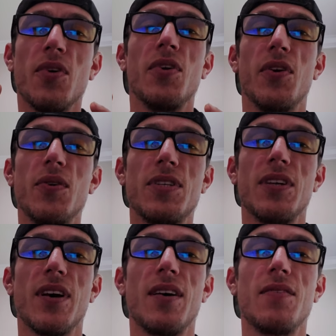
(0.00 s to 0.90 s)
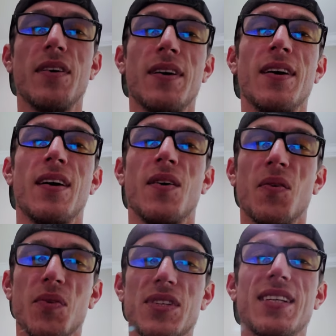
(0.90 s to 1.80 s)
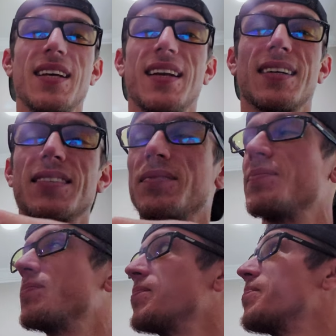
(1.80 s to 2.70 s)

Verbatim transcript: do what you love. We'll you see you in the filming.